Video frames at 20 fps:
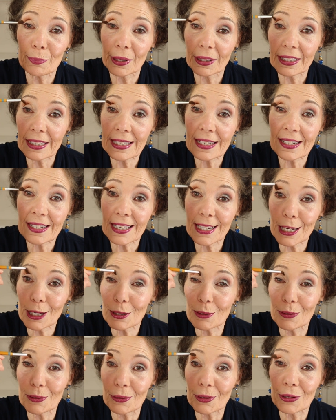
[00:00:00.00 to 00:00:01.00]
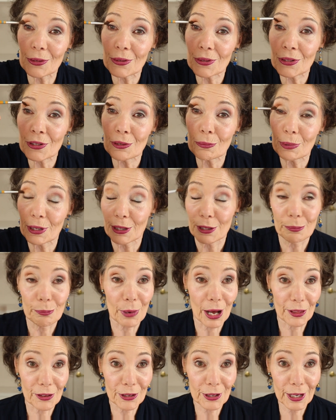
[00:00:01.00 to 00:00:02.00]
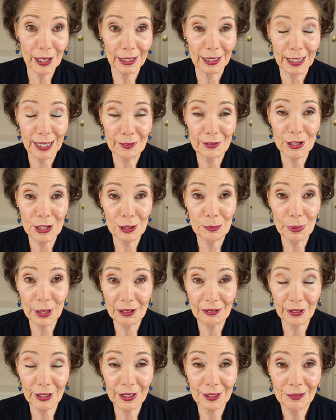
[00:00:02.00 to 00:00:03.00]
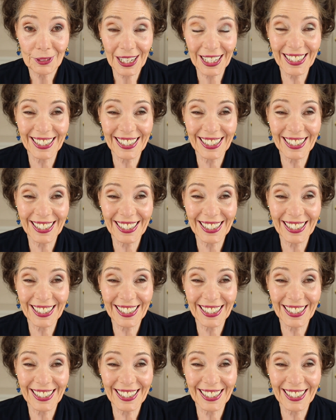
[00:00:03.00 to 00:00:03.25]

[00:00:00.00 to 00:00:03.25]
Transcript: Billingsley, who used to be the mother in Leave It to Beaver.